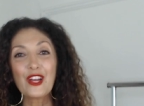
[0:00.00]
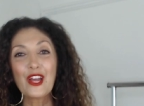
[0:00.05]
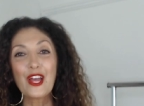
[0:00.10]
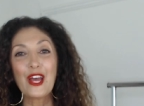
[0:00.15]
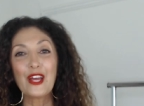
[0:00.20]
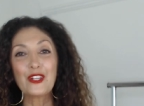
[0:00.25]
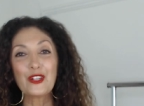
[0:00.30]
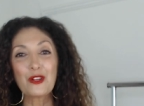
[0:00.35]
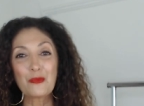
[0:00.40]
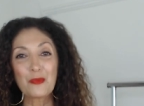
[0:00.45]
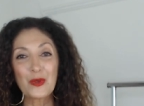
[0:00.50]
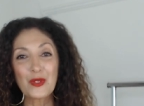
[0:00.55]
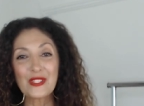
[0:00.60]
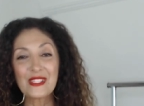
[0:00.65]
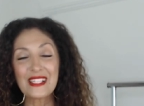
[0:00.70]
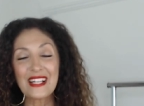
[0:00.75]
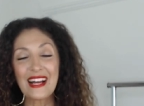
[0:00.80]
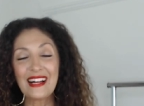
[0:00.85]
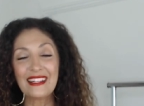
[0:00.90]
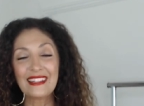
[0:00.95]
and your
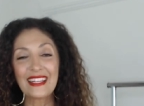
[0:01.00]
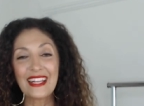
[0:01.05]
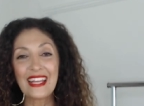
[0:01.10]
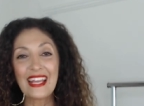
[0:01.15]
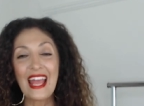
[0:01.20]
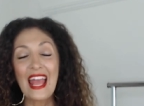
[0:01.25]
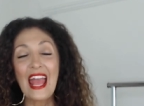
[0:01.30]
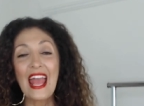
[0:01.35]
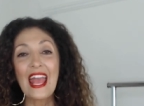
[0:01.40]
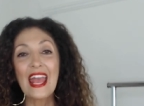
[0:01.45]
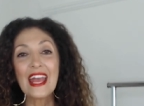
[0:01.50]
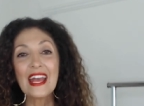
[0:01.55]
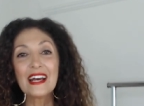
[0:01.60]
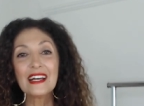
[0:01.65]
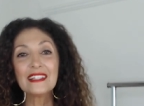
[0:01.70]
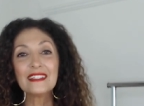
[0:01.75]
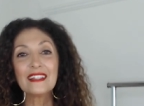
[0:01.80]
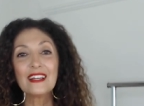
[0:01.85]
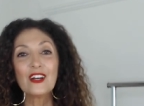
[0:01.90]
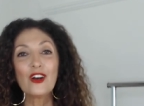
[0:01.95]
personality
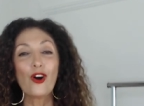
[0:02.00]
and